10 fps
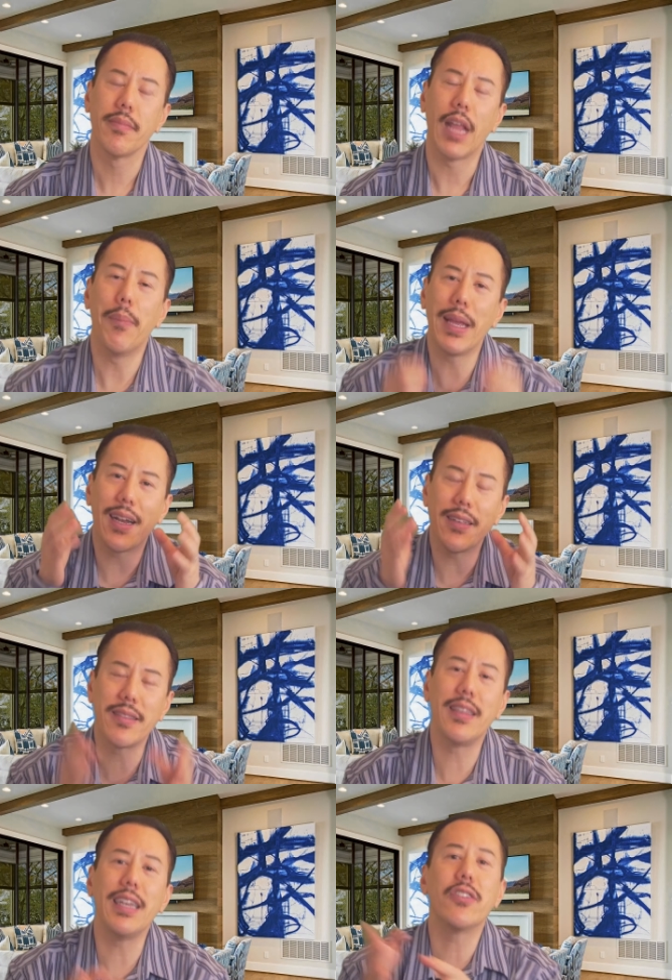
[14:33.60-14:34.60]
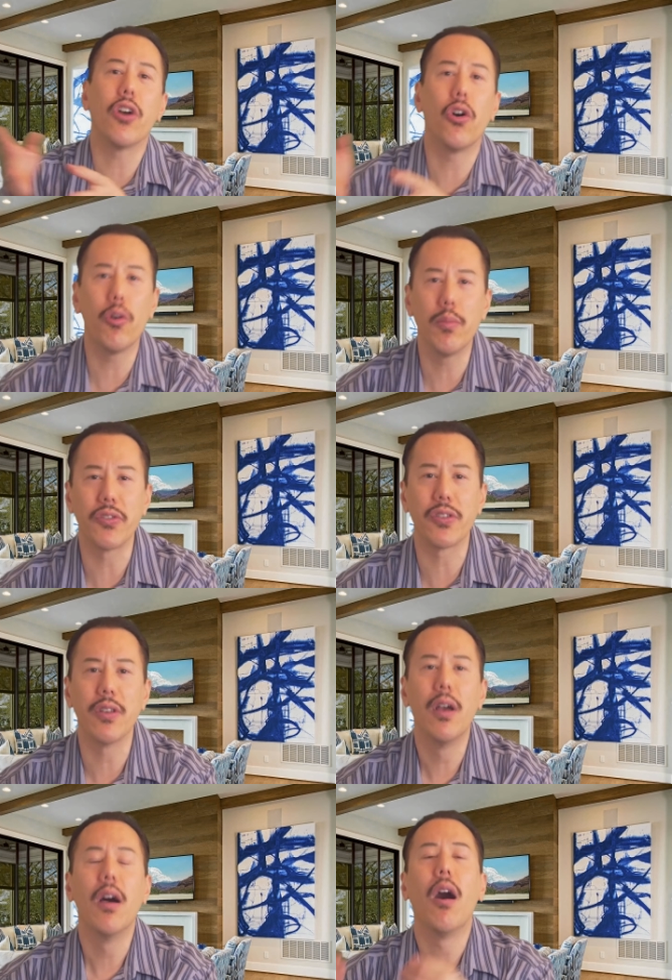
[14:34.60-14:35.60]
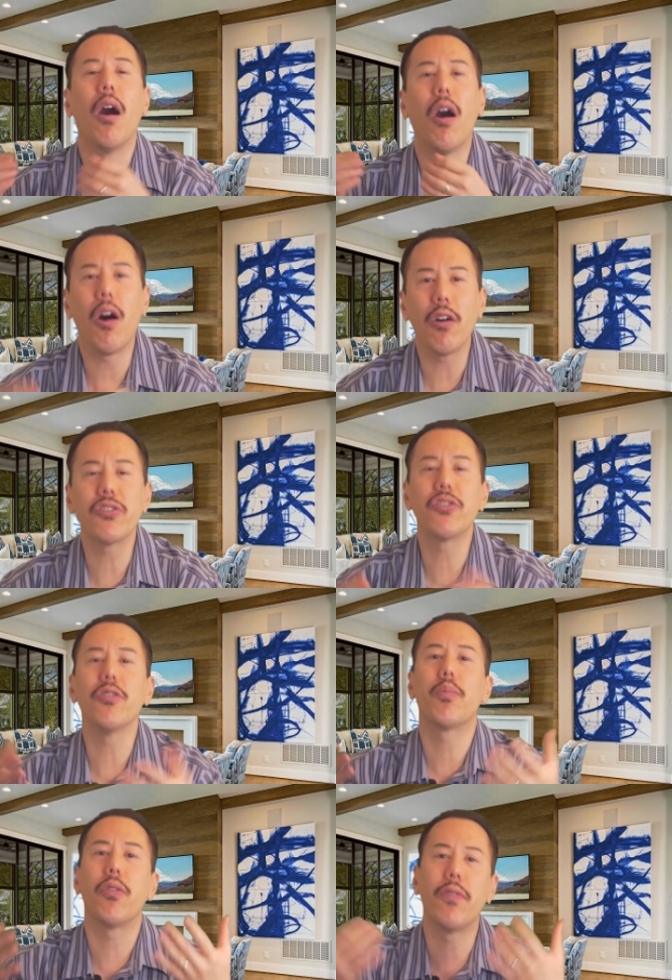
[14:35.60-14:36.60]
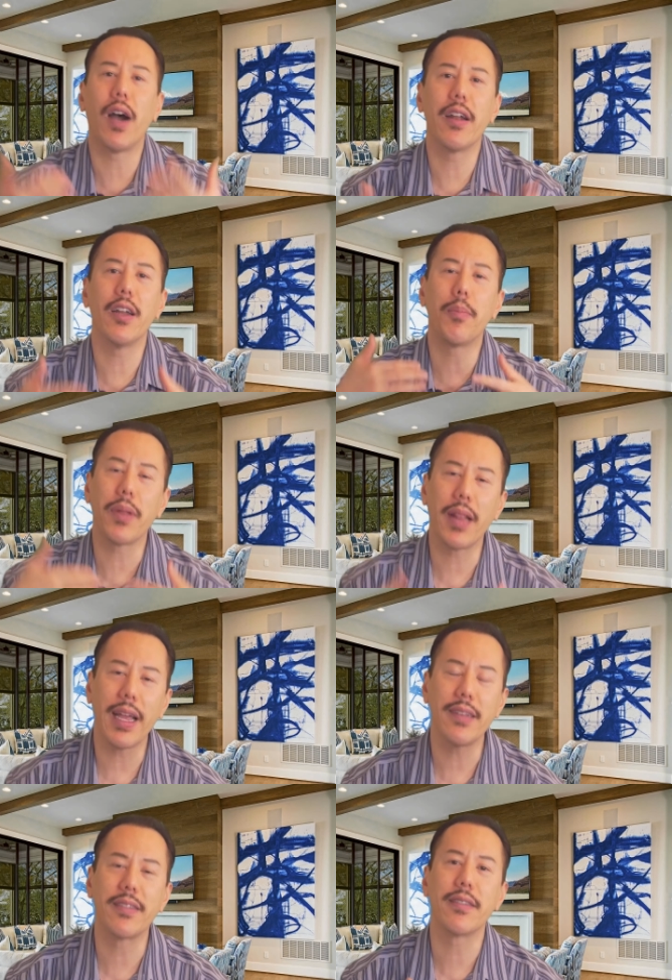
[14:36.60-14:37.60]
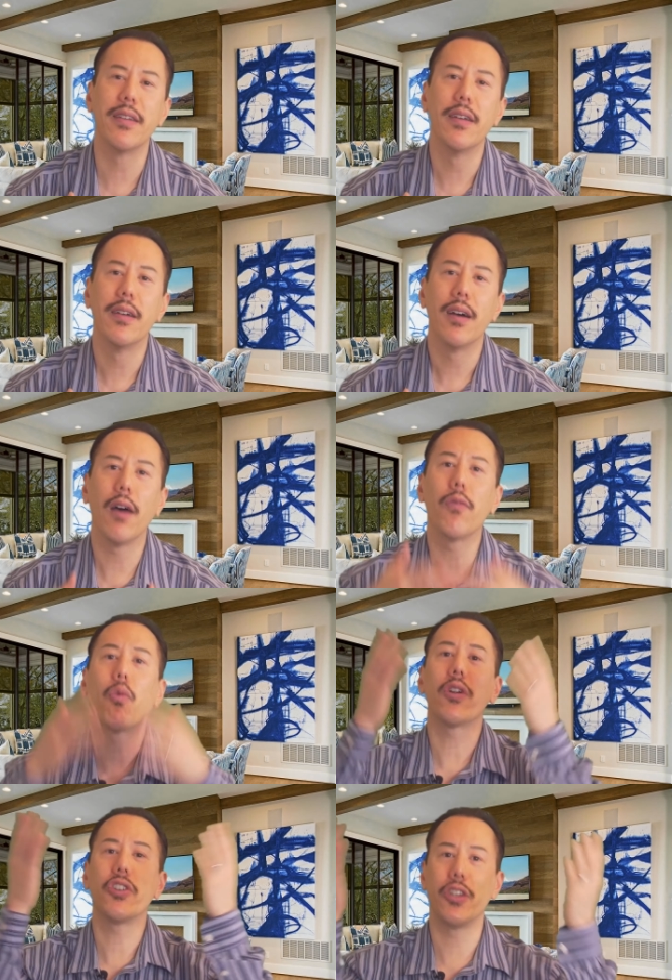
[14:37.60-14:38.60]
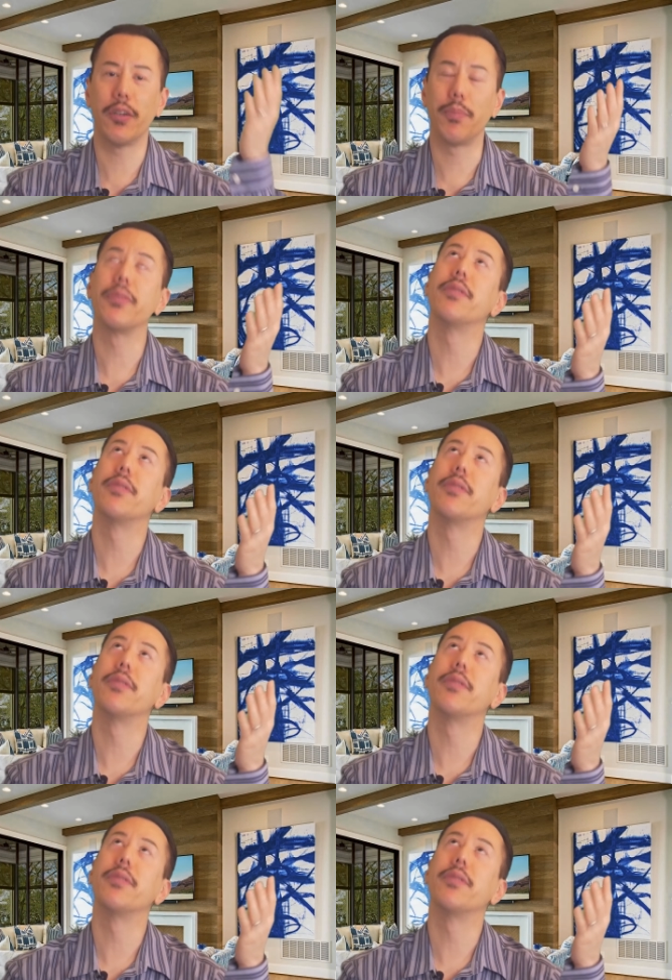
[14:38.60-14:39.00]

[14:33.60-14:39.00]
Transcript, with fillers: And because these homes also provided a place of worship.